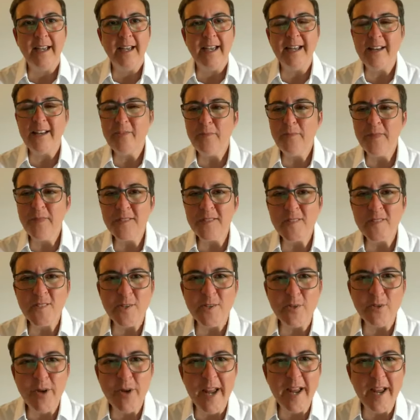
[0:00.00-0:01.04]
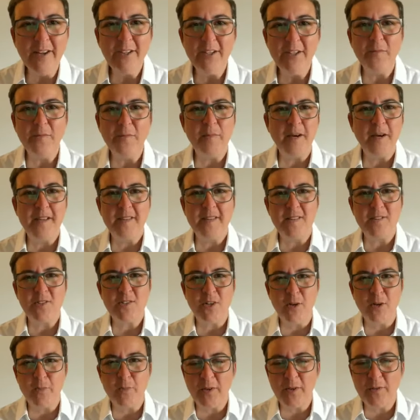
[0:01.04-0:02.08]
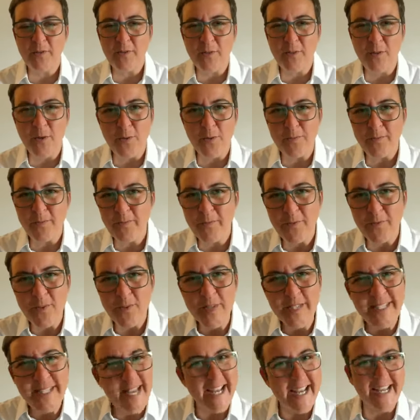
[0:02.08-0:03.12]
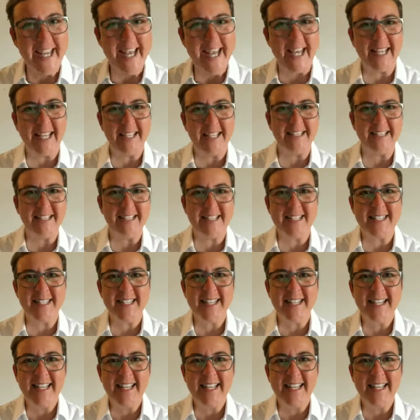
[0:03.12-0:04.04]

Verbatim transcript: And I've been surrounded by this topic for, for decades.